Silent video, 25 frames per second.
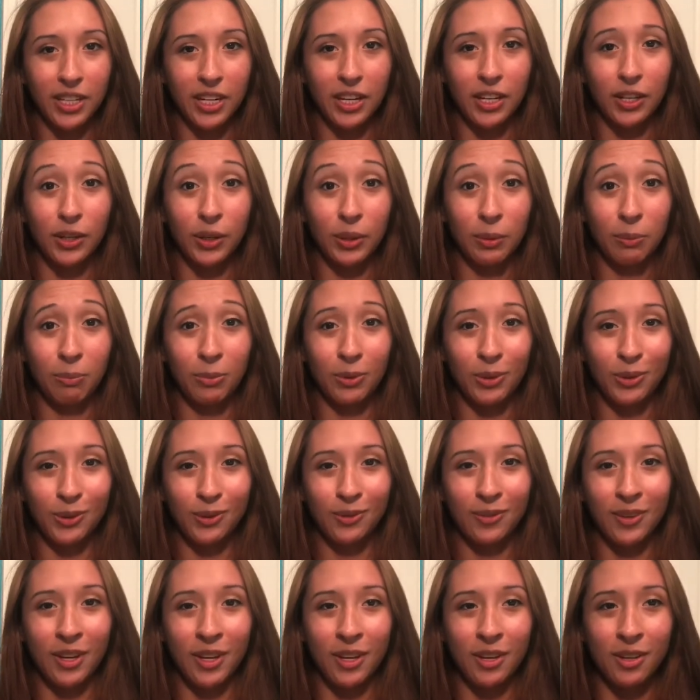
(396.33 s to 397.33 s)
and I couldn't
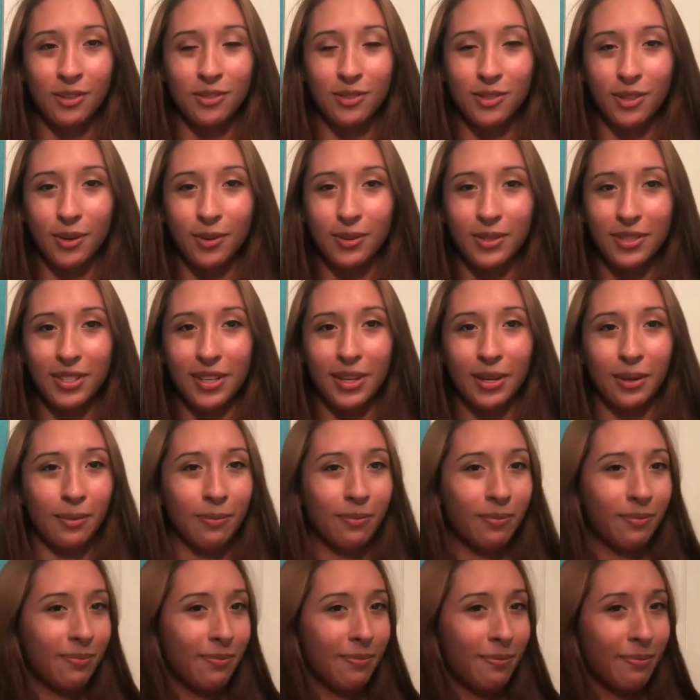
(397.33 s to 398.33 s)
move, so I was like
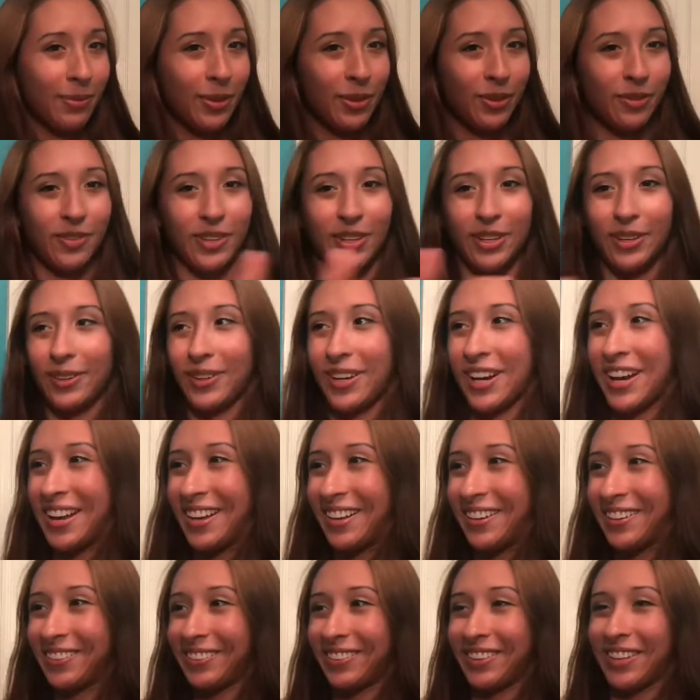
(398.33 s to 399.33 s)
moving
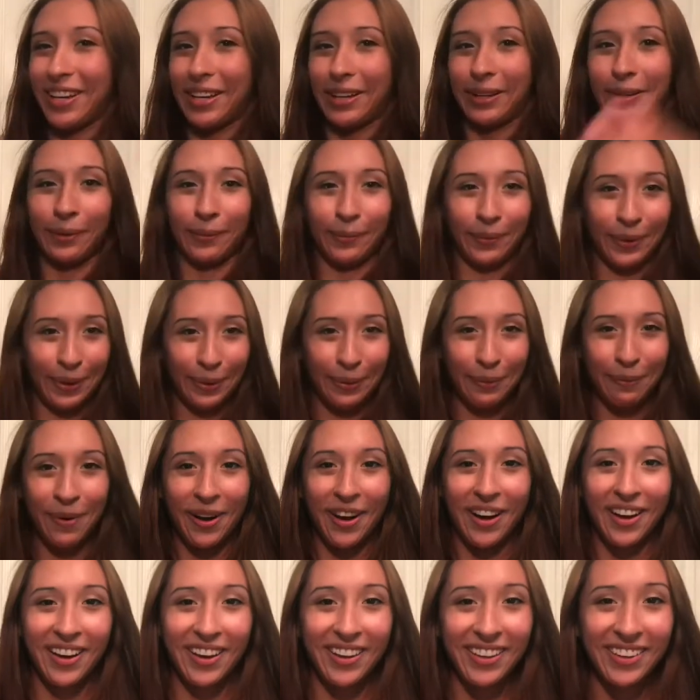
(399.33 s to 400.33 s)
around like a
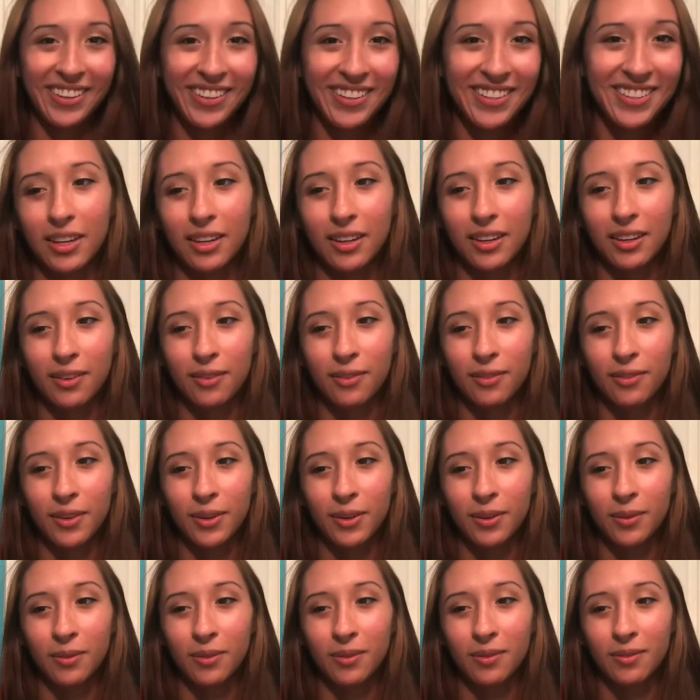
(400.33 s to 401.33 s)
robot, and I
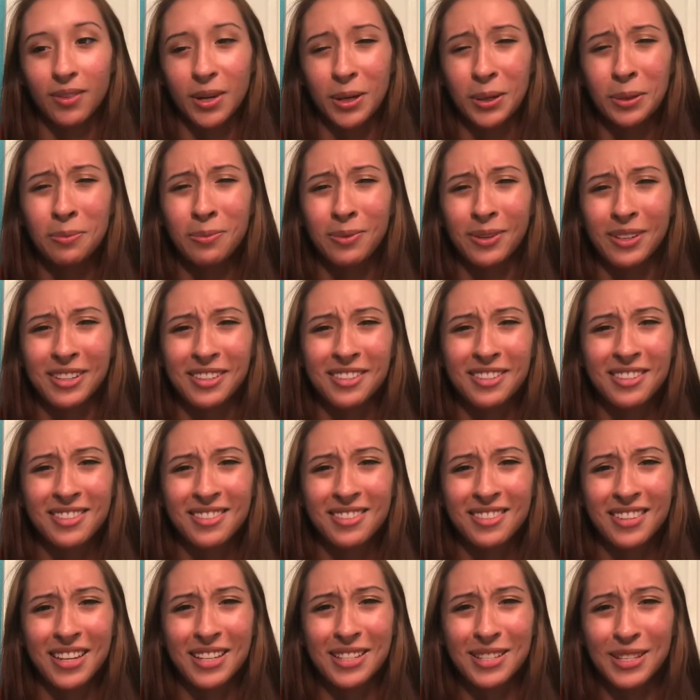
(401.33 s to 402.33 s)
felt
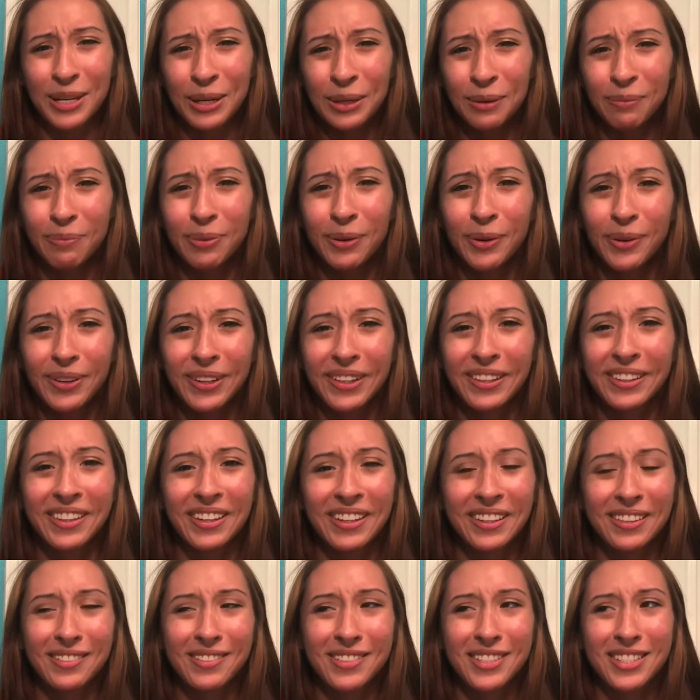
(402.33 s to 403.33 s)
helpless at some point.
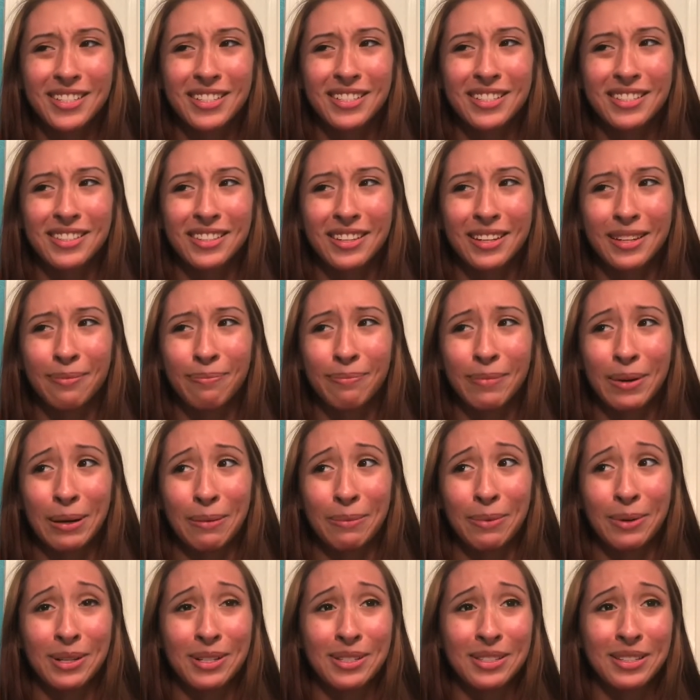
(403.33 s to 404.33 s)
Like it was just like my
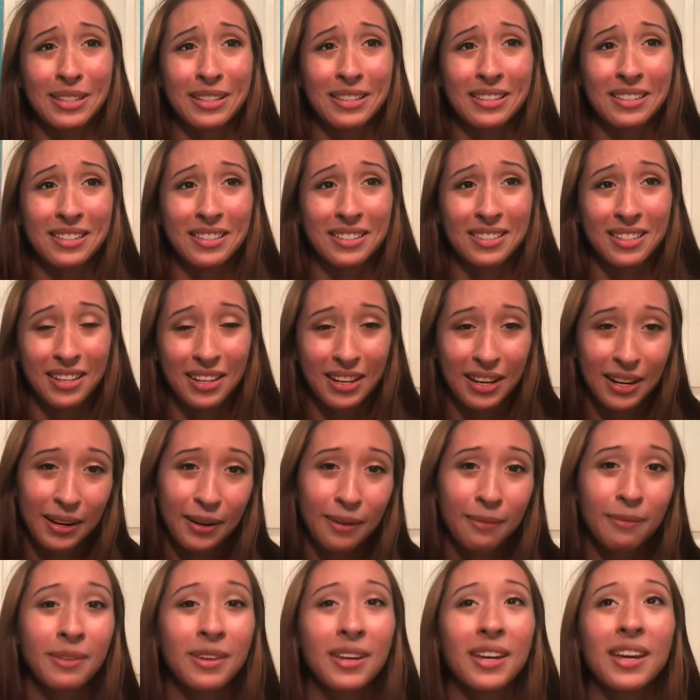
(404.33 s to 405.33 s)
parents had to take
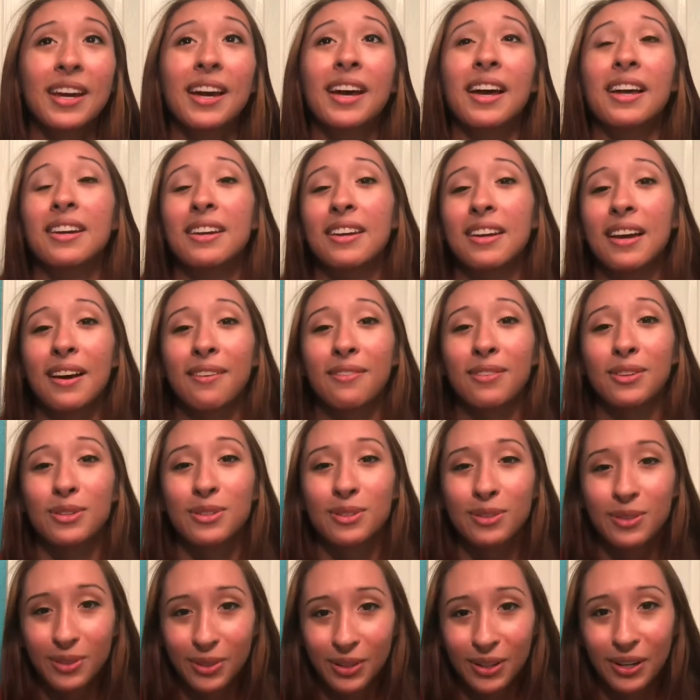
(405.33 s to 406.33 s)
care of me, I had to have a
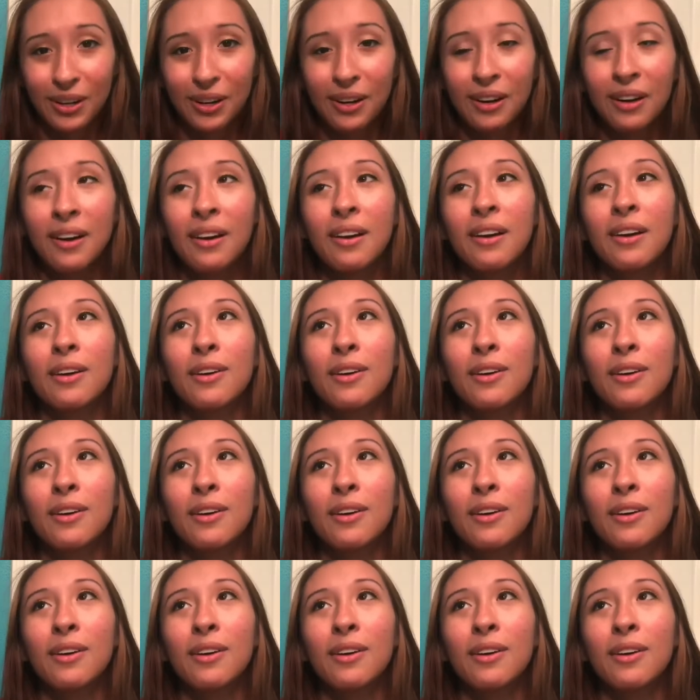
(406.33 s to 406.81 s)
tutor,